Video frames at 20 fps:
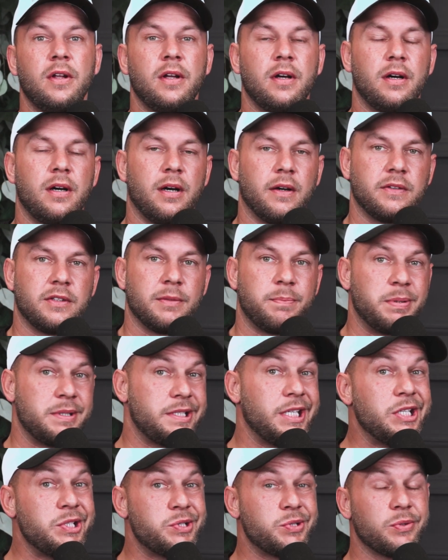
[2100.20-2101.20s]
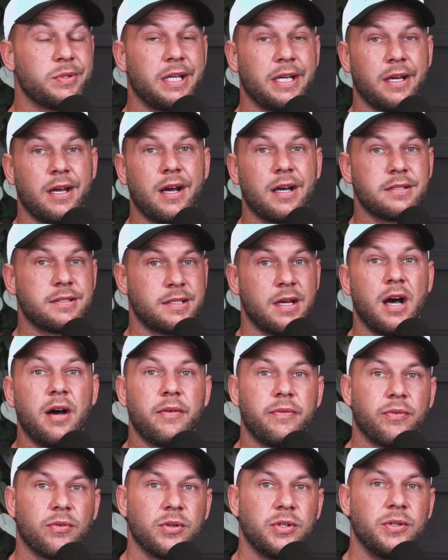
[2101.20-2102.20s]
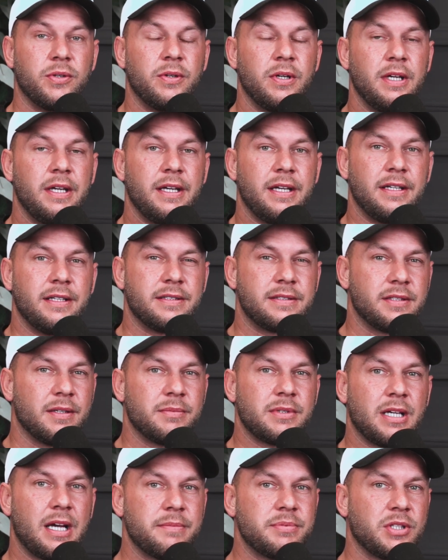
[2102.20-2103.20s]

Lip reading: of the potential that God's got for you. And sometimes a